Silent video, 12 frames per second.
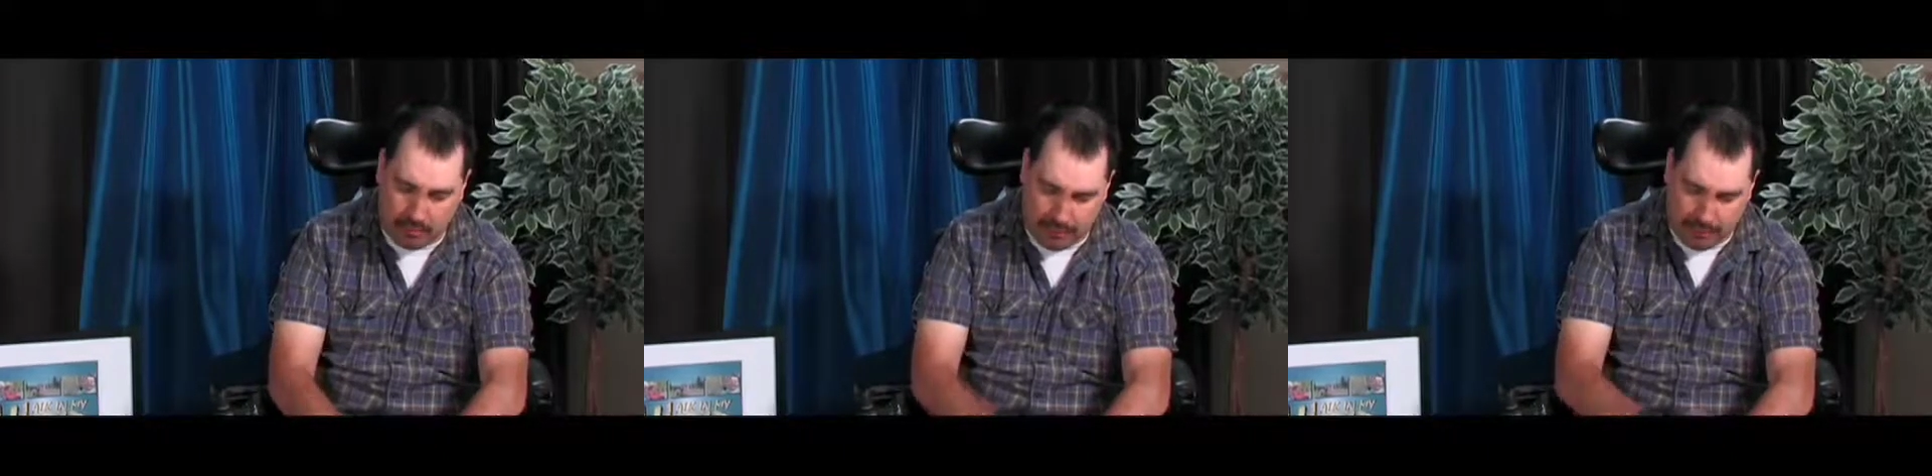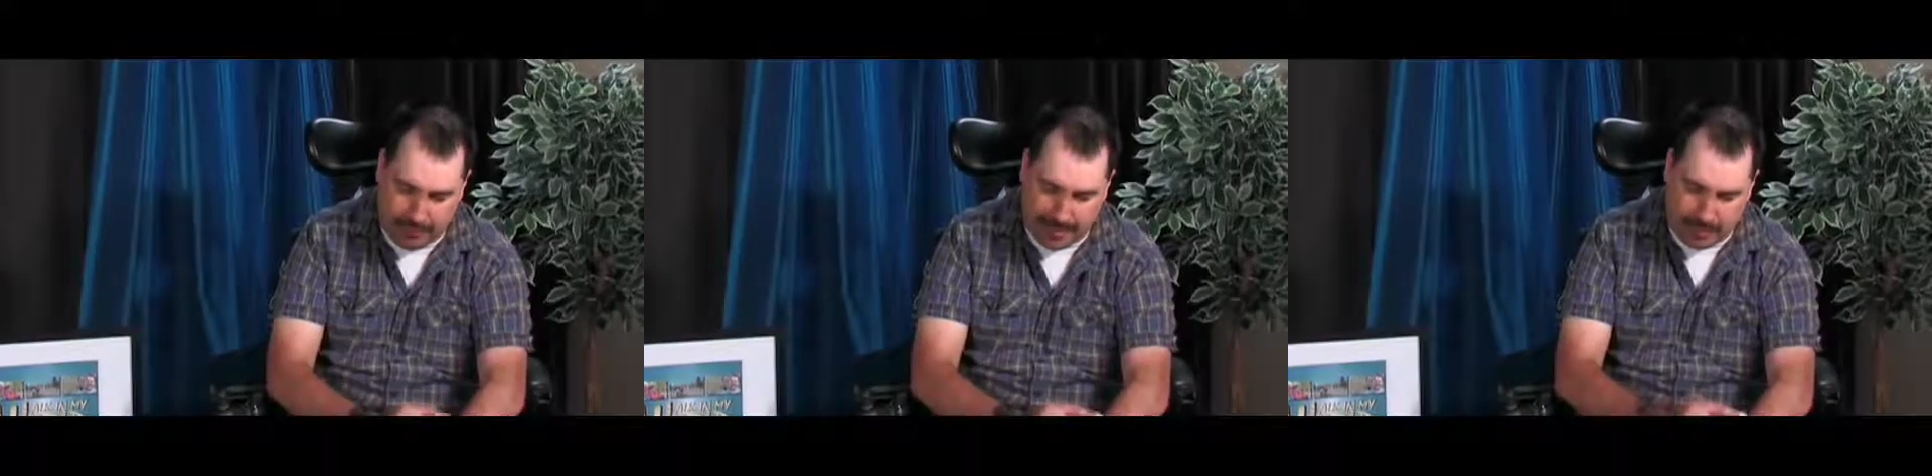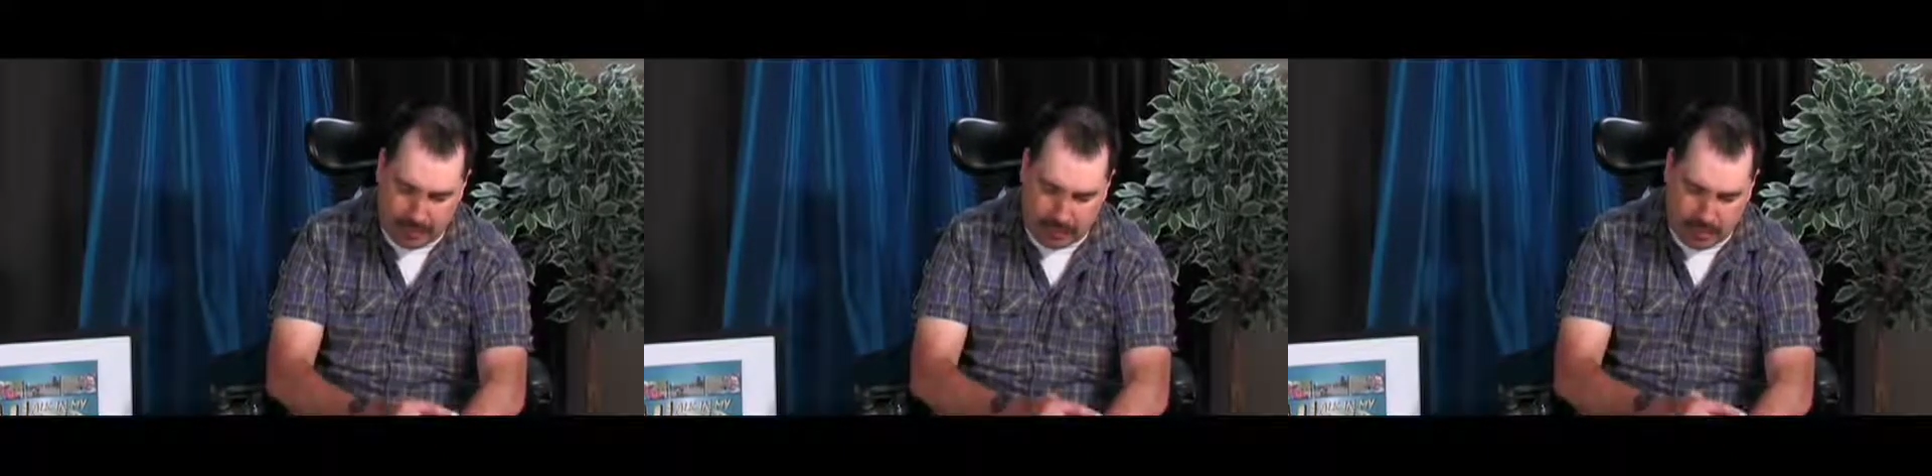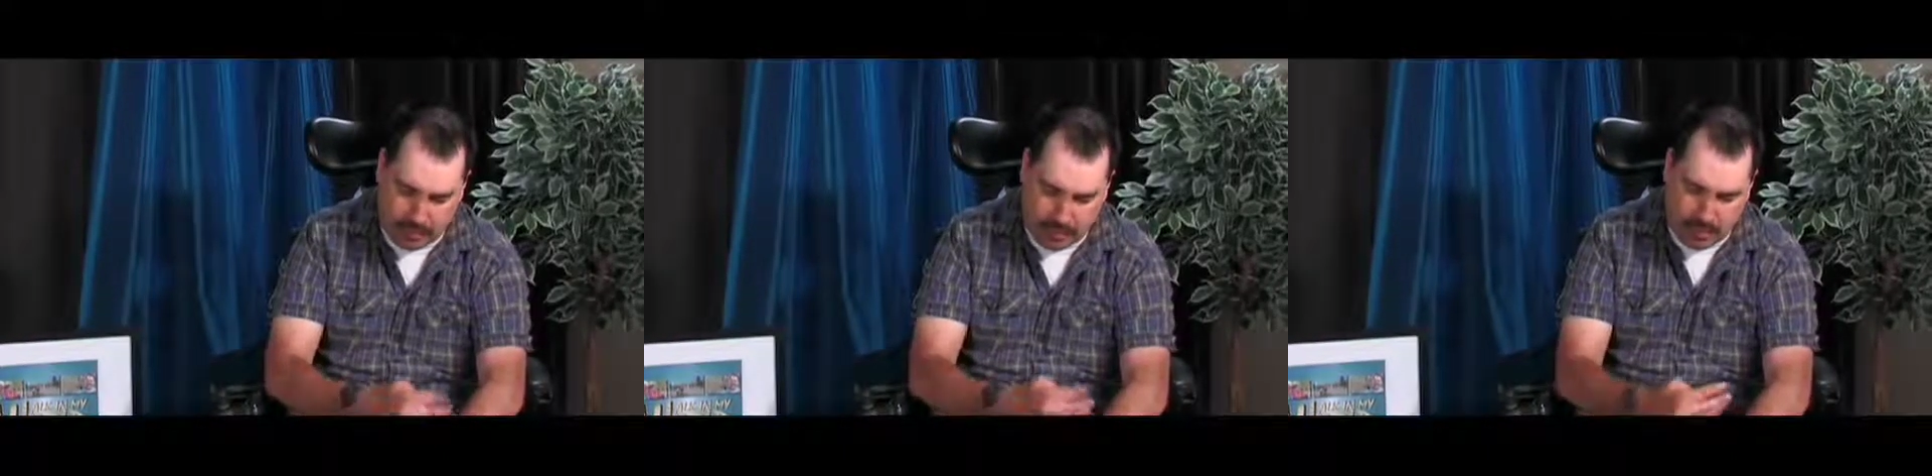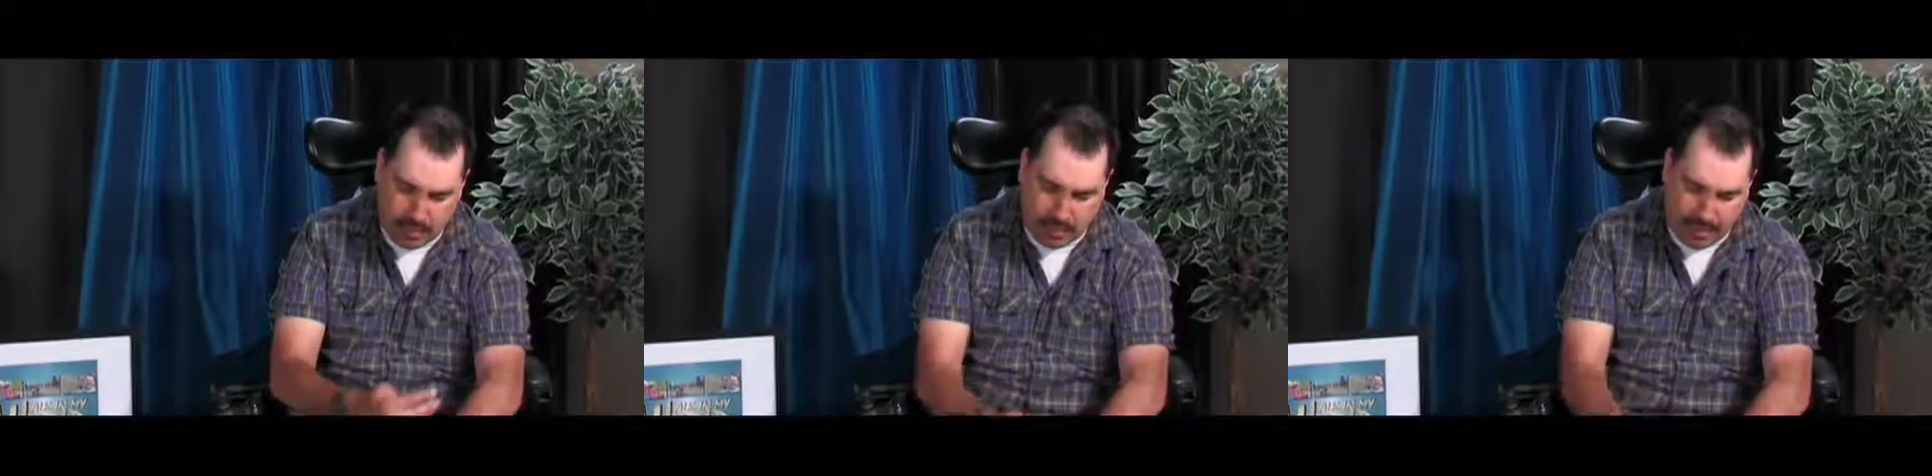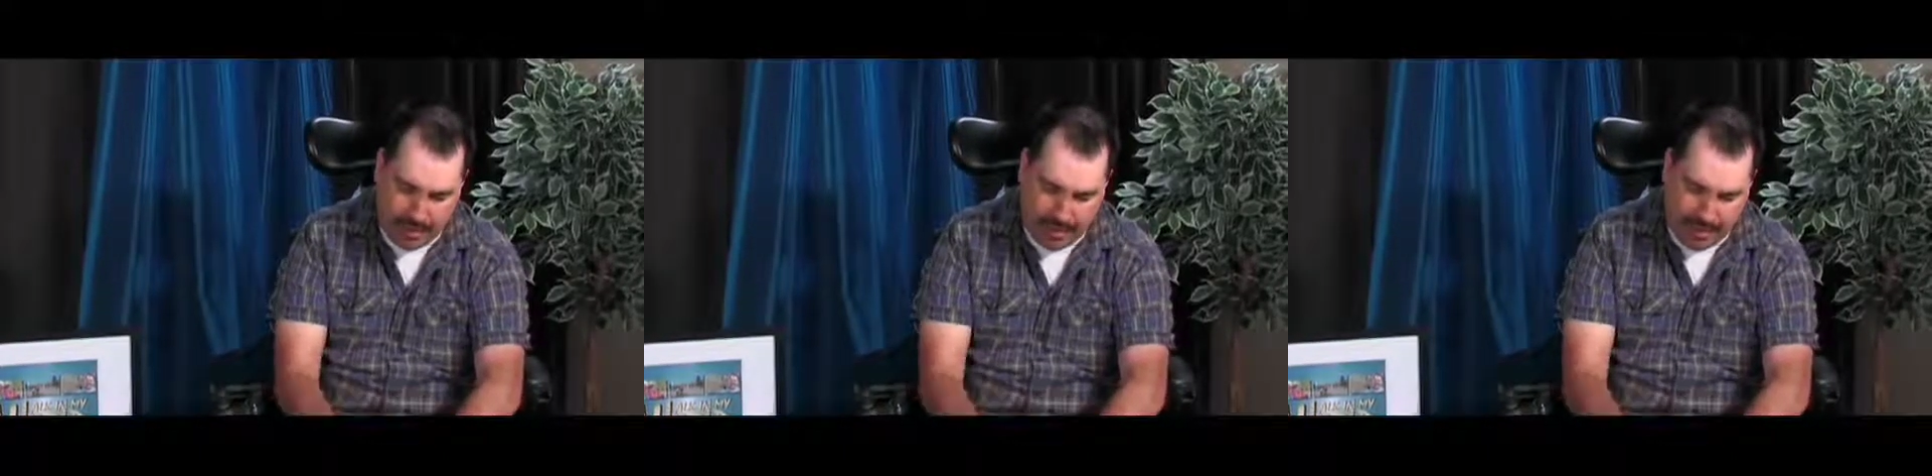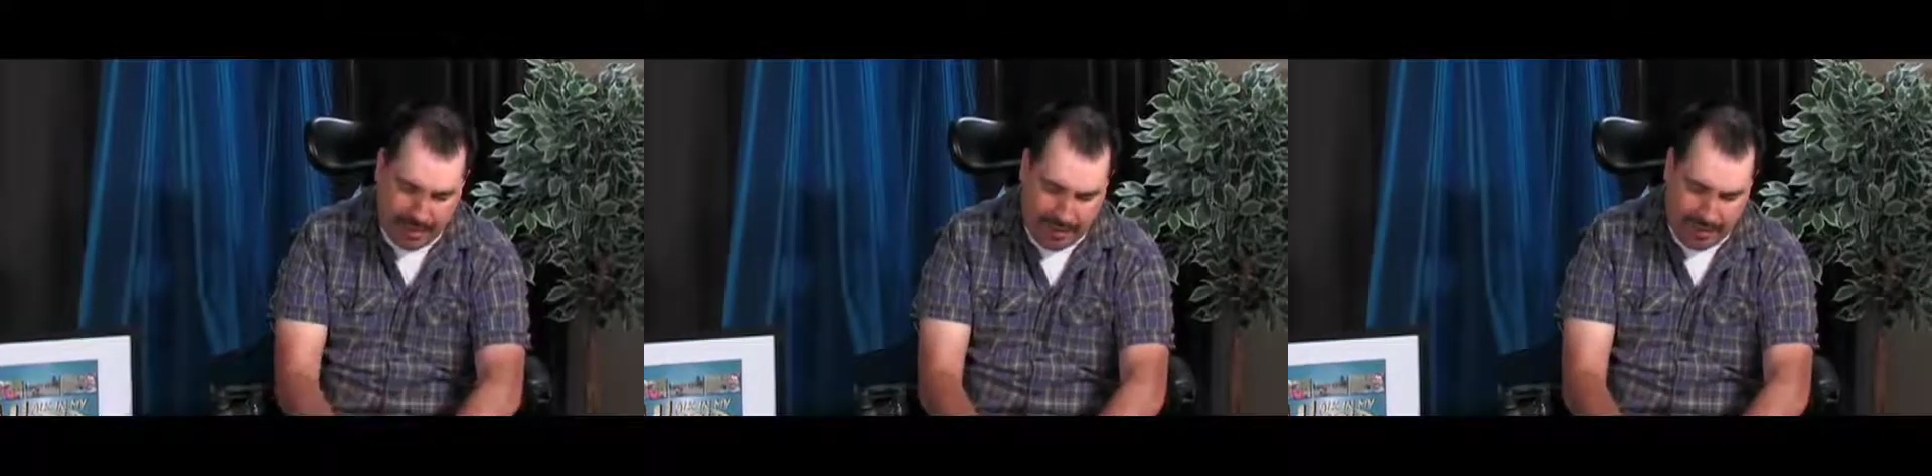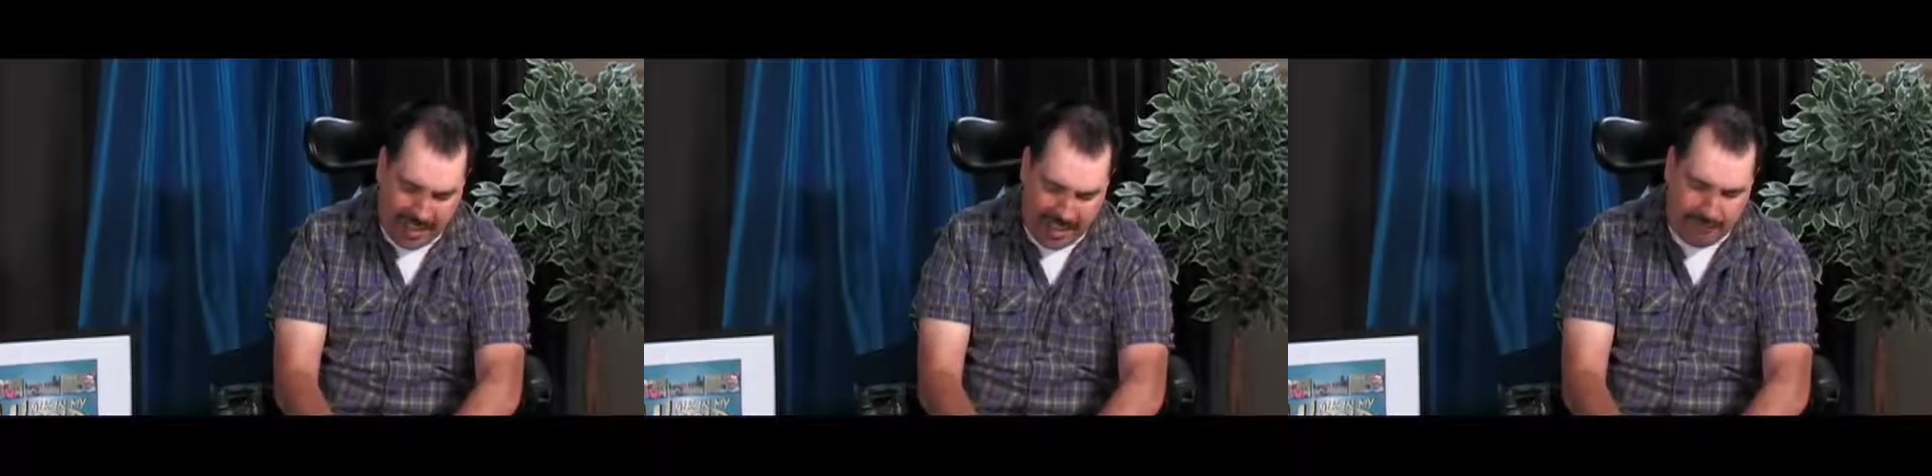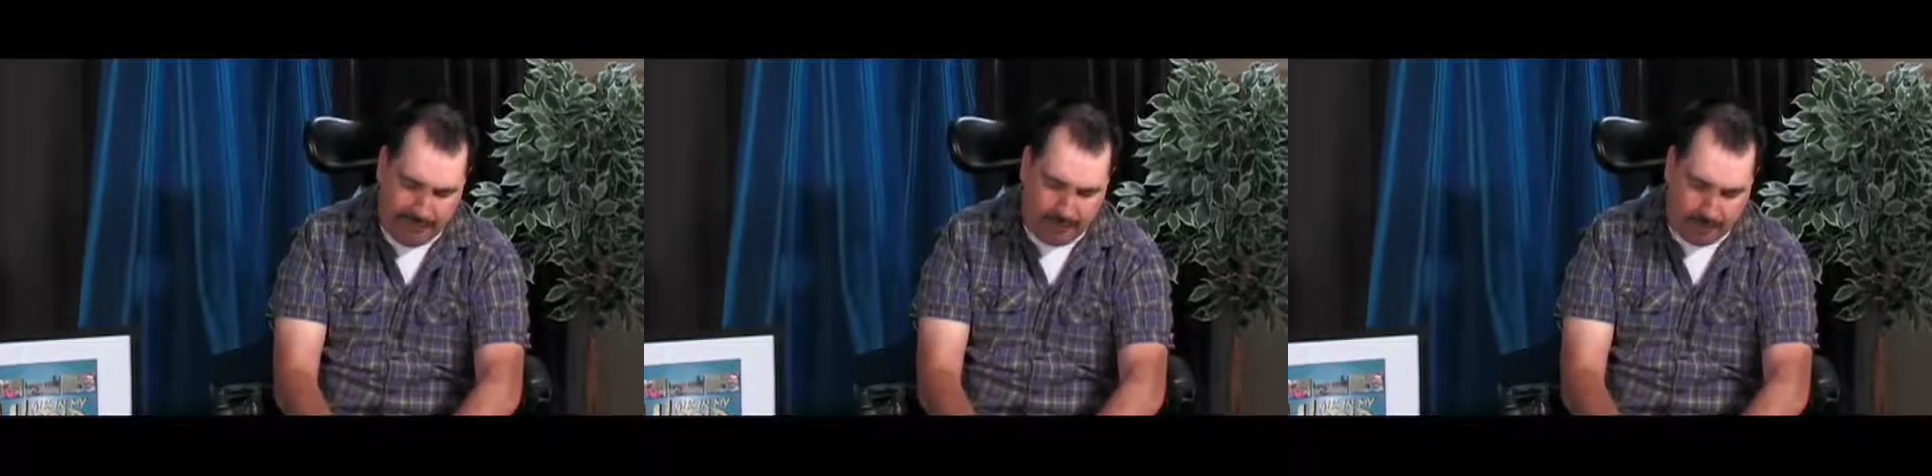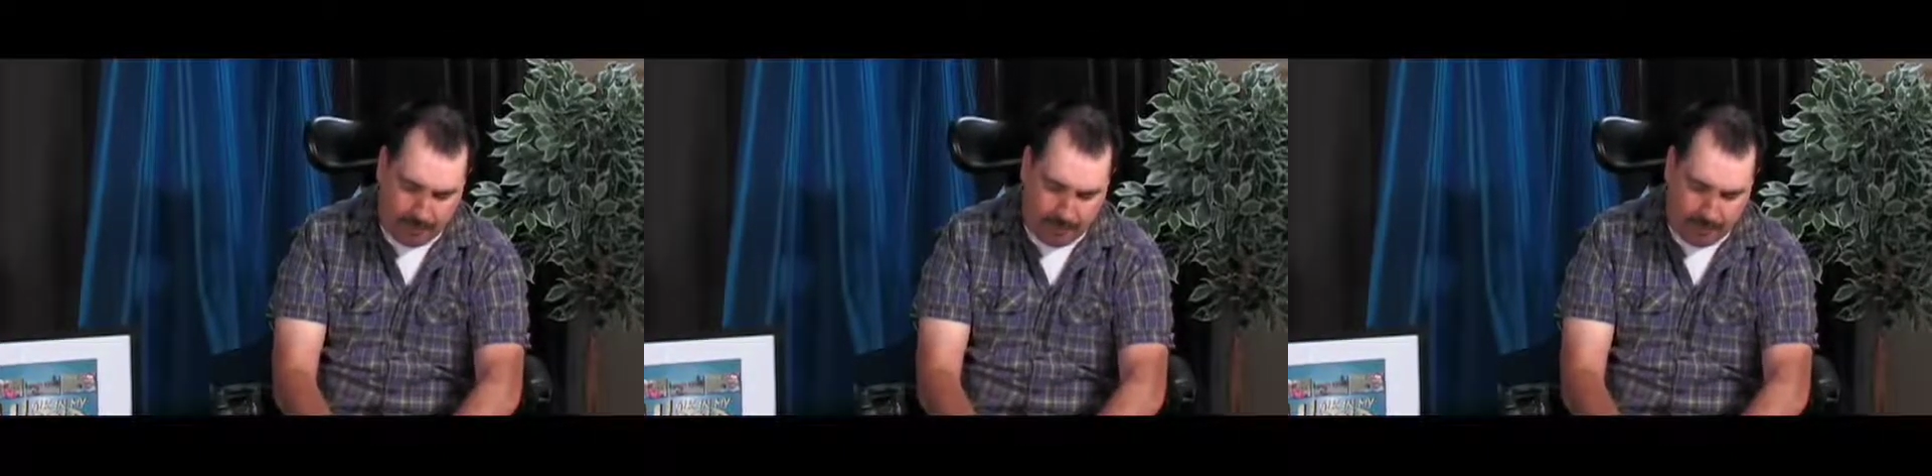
you can have it